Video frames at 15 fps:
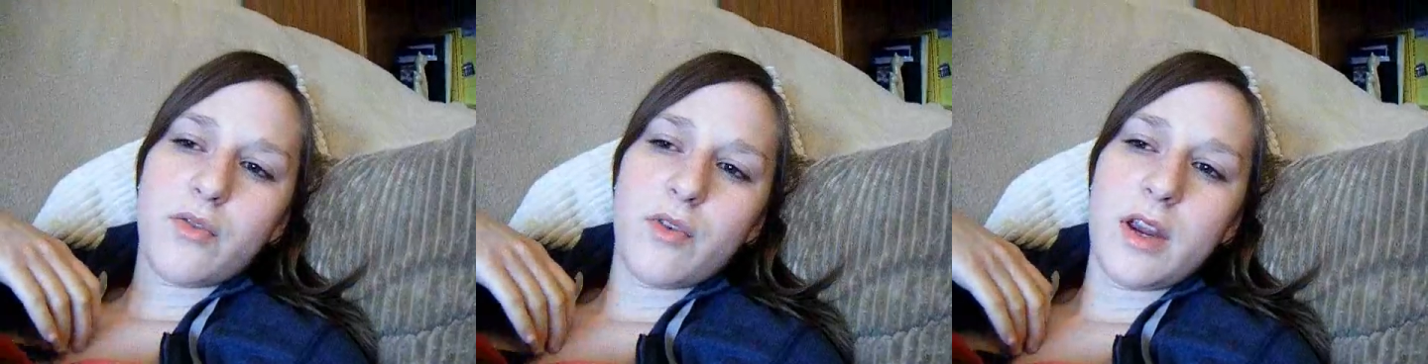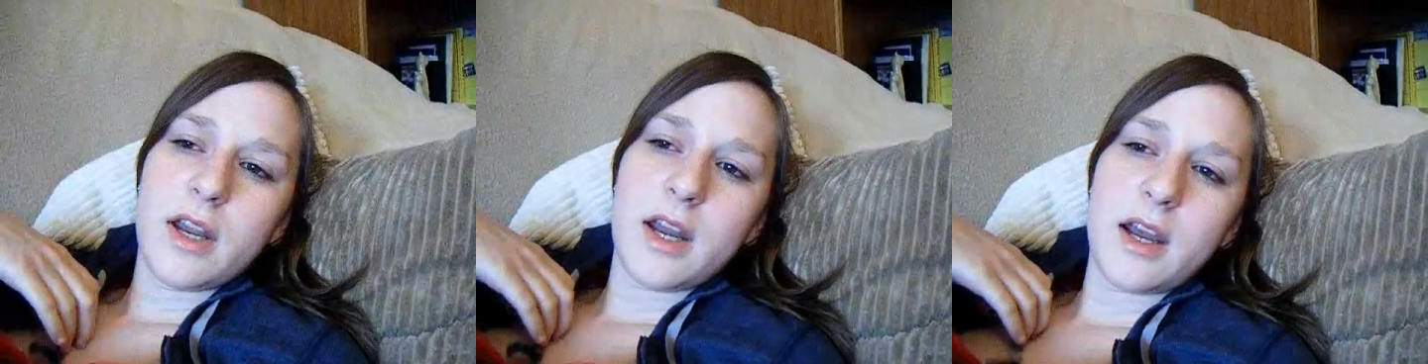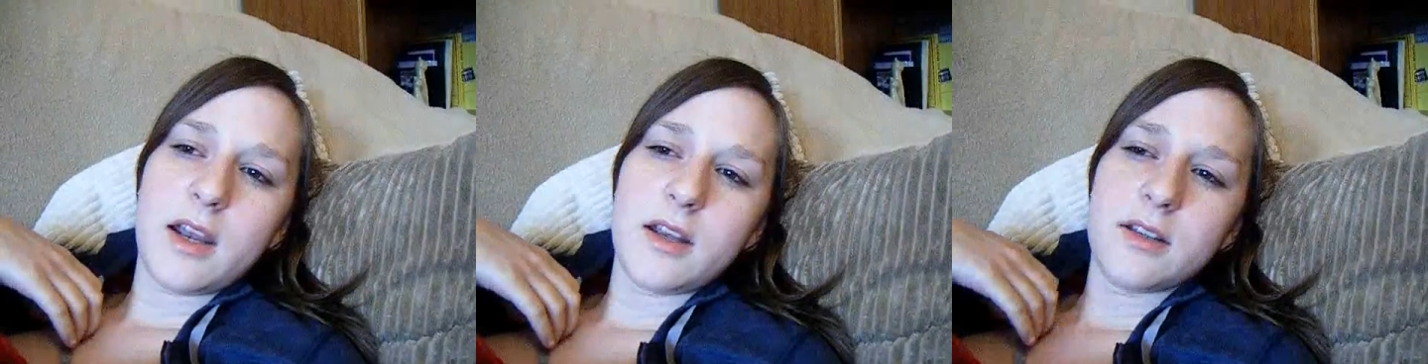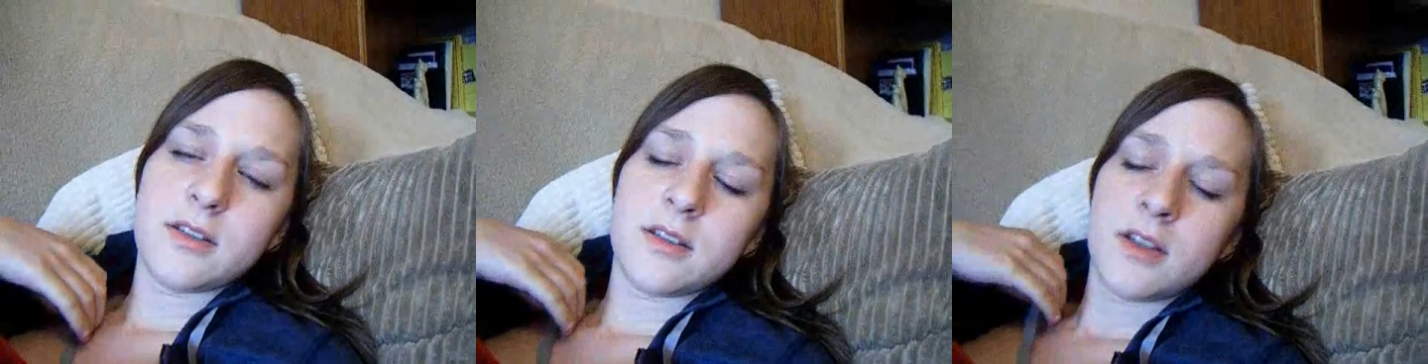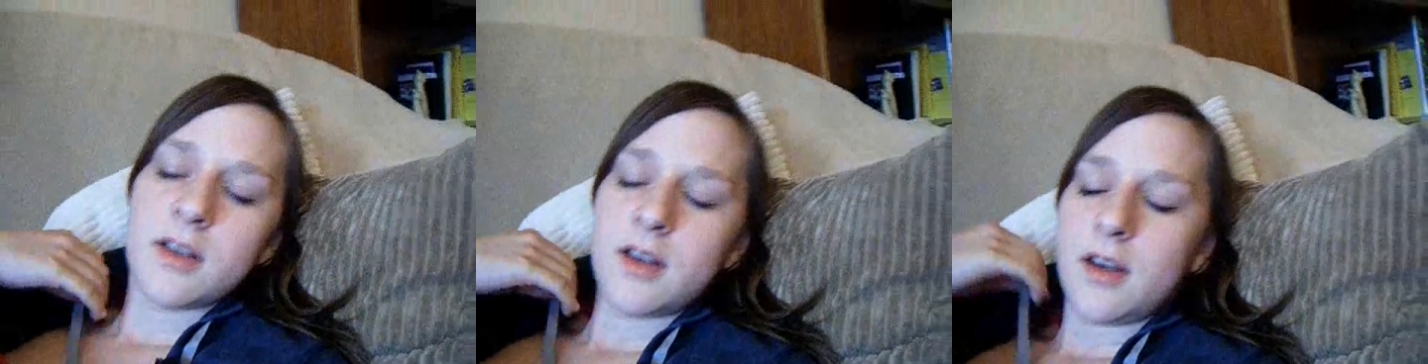3
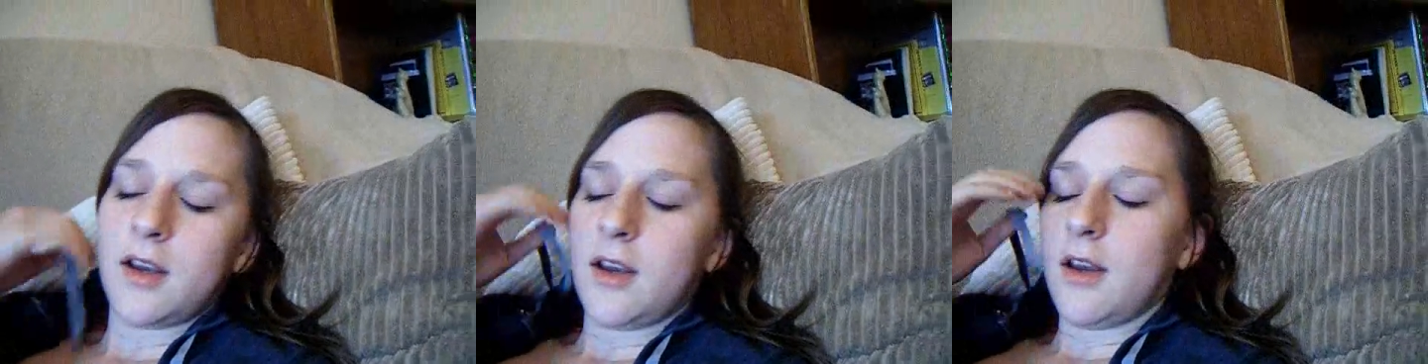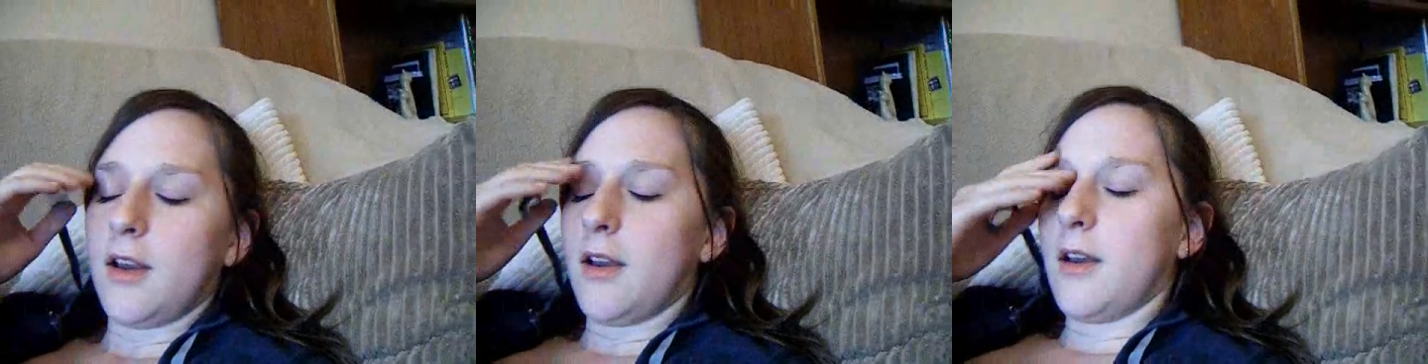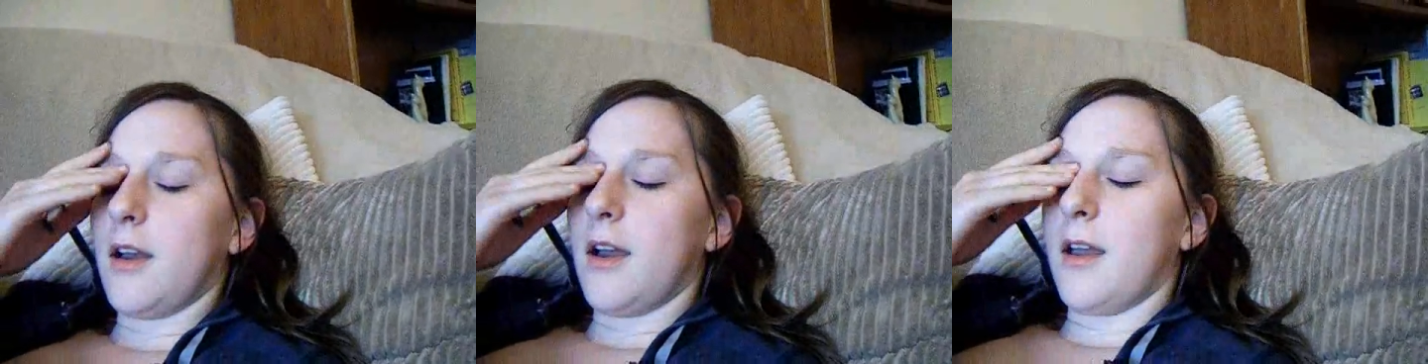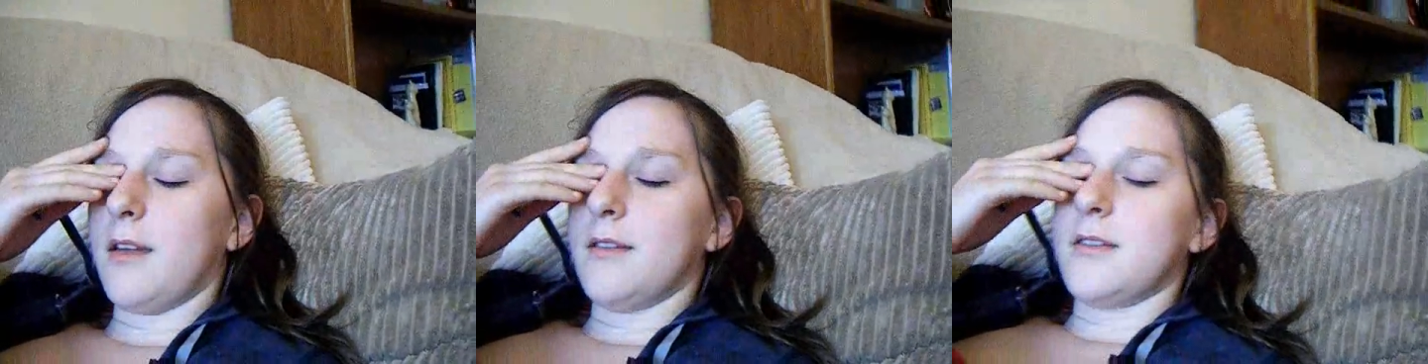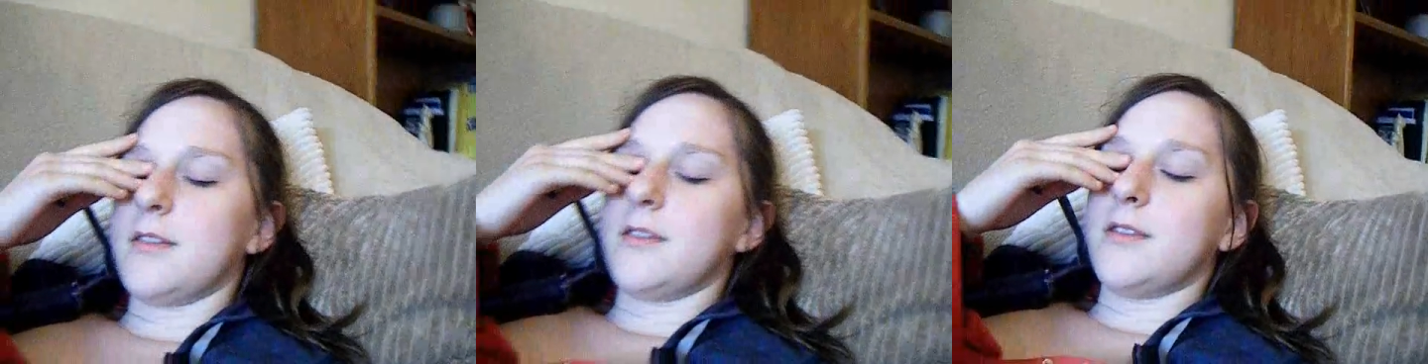days.
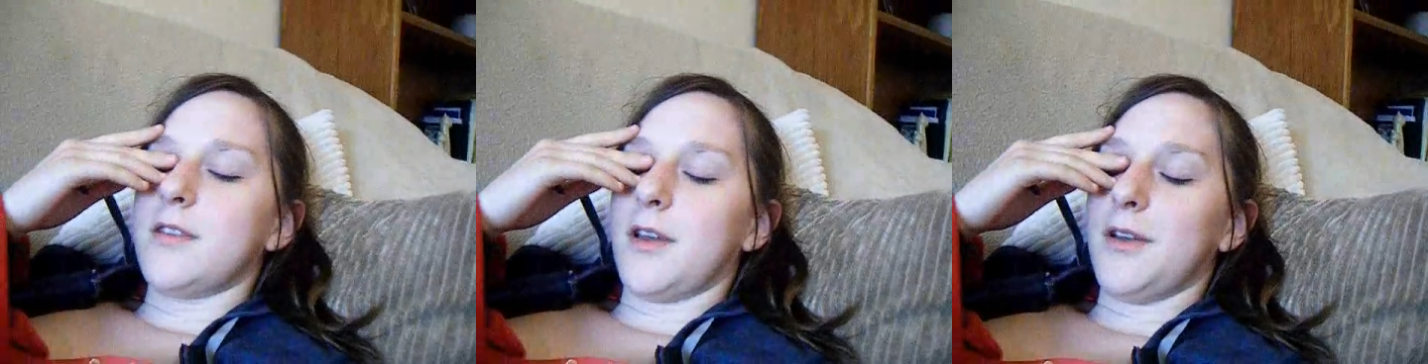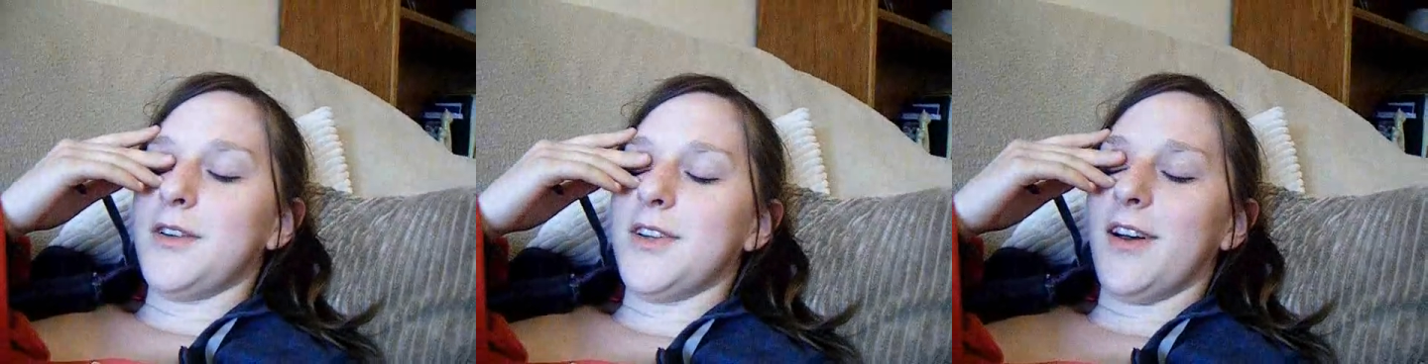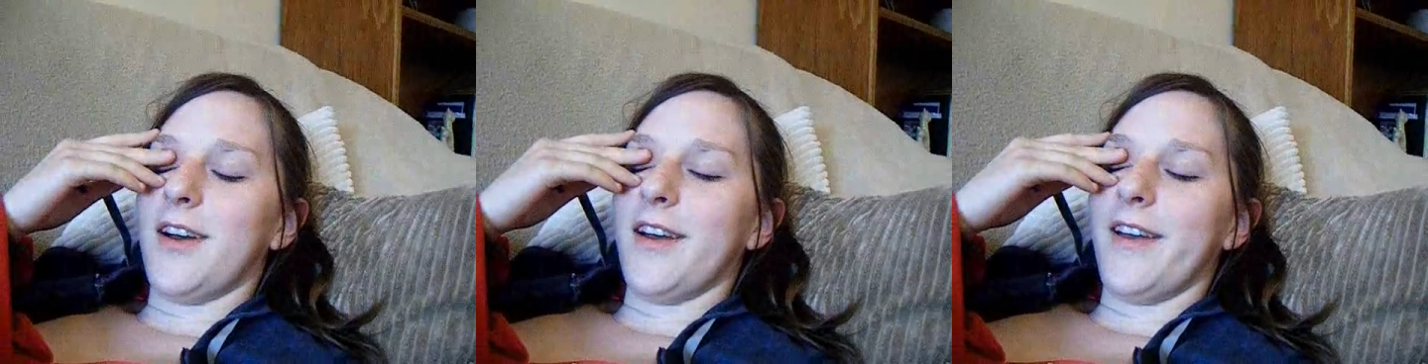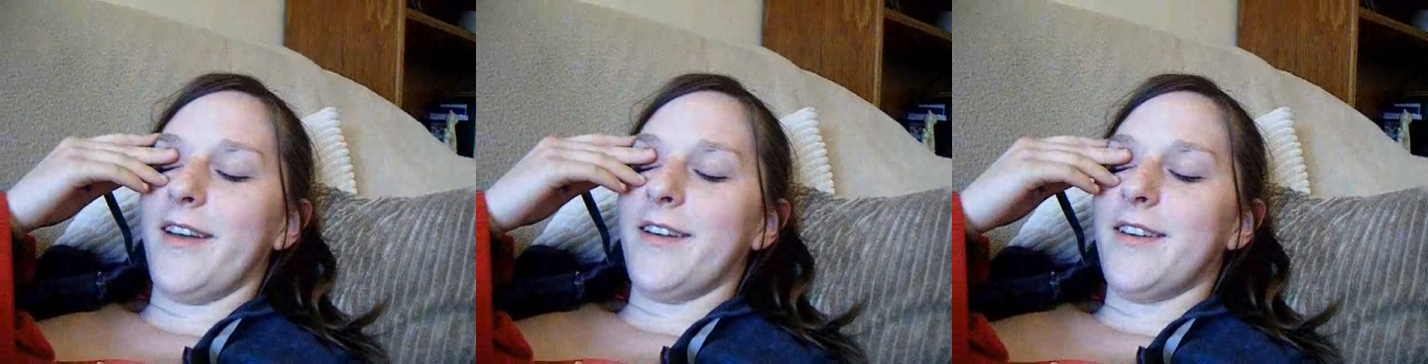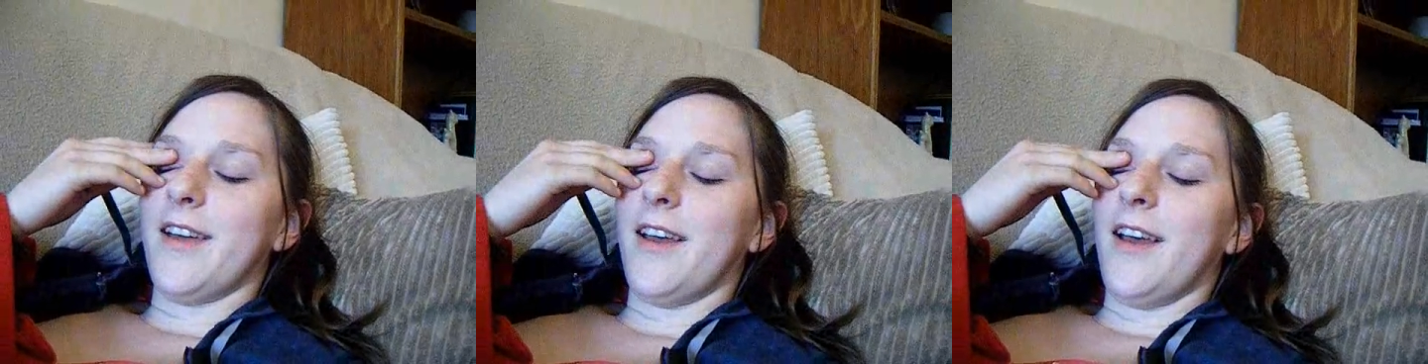And so
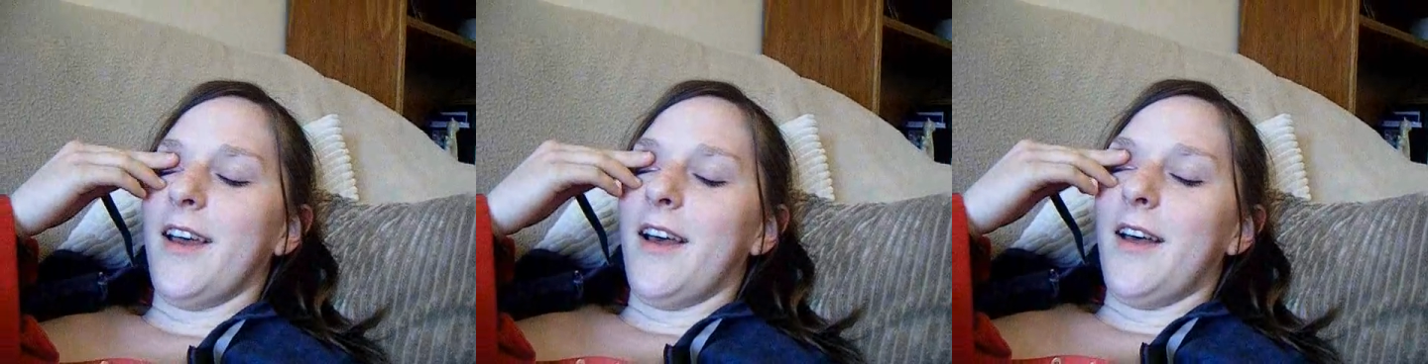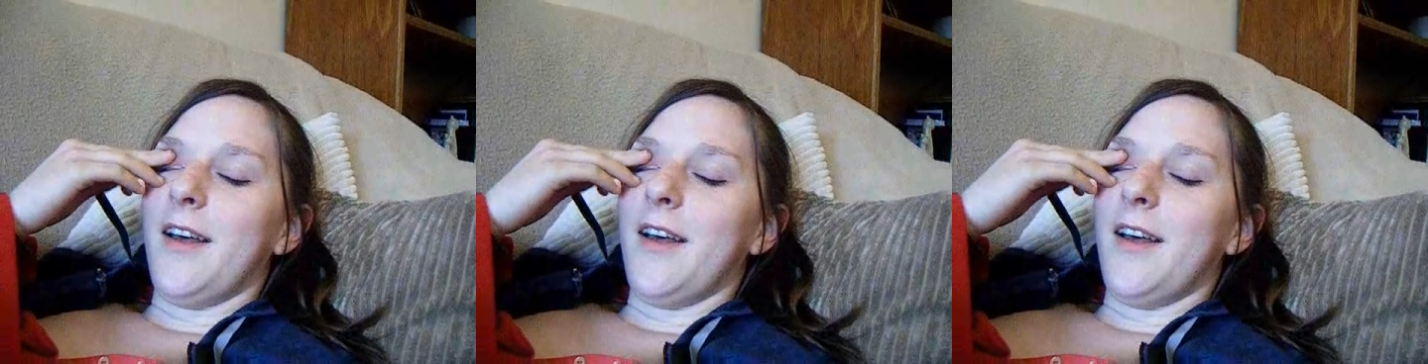tired.